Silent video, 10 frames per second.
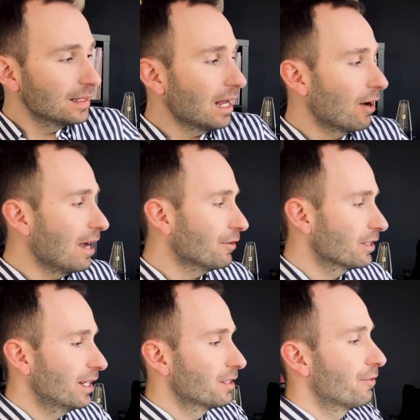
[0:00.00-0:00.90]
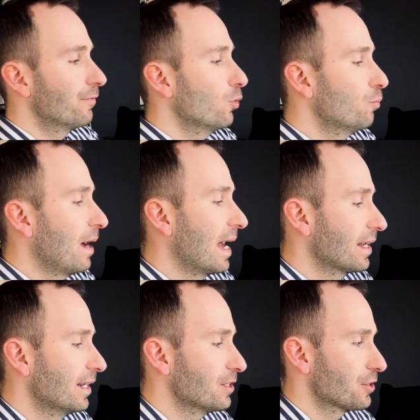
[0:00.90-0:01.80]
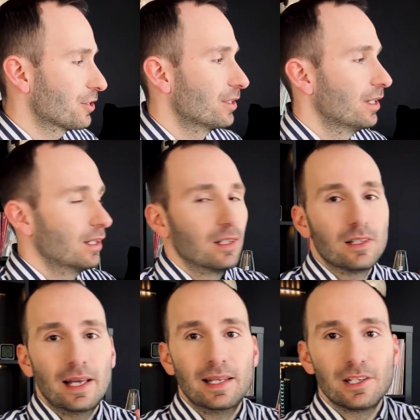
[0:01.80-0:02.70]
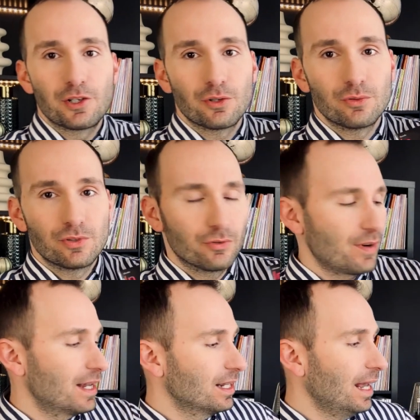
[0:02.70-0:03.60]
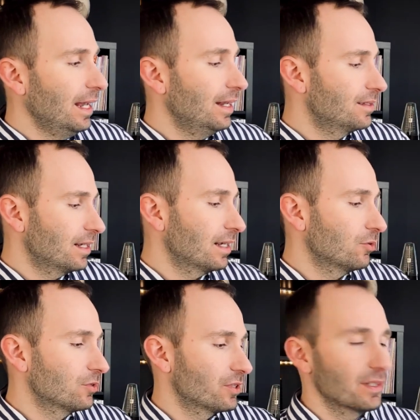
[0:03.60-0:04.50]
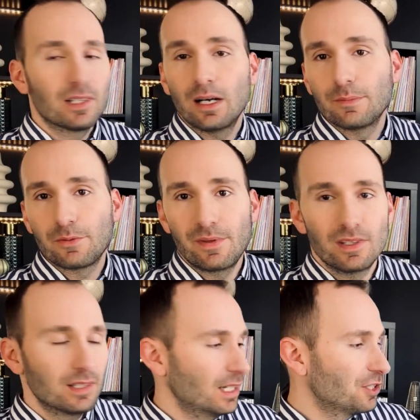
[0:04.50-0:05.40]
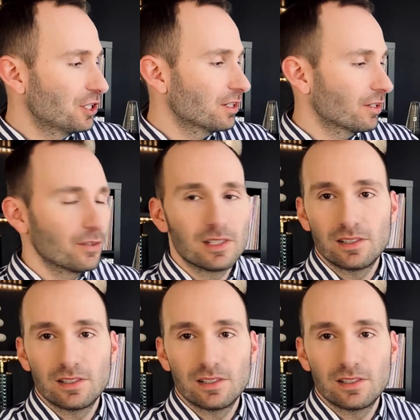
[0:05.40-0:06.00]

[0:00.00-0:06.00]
Now, I've got here the full package, initial to grade 8, and also it comes with the teaching notes.